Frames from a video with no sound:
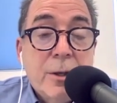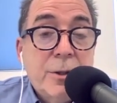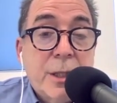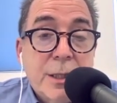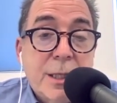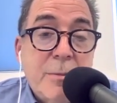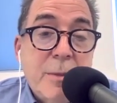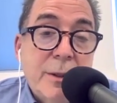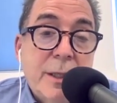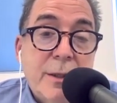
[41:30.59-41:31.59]
or 60
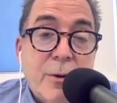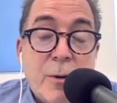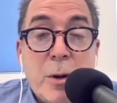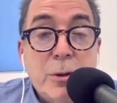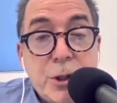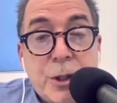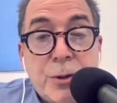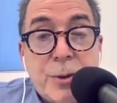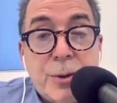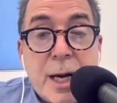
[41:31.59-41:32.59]
million or most
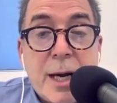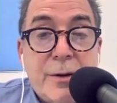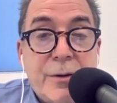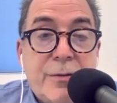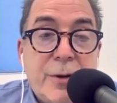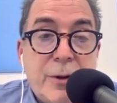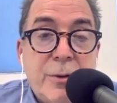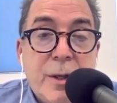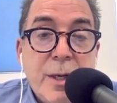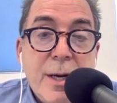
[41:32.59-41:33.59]
children died of the
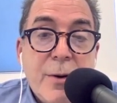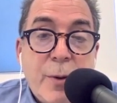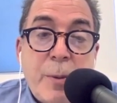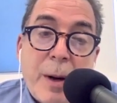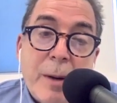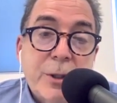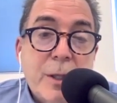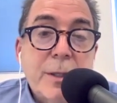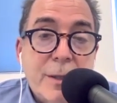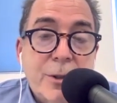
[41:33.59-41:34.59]
flu, we'd probably
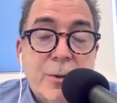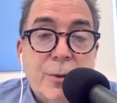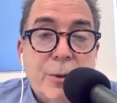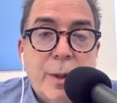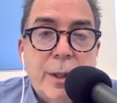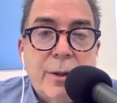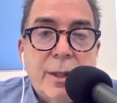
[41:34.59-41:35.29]
shut down school in the winter.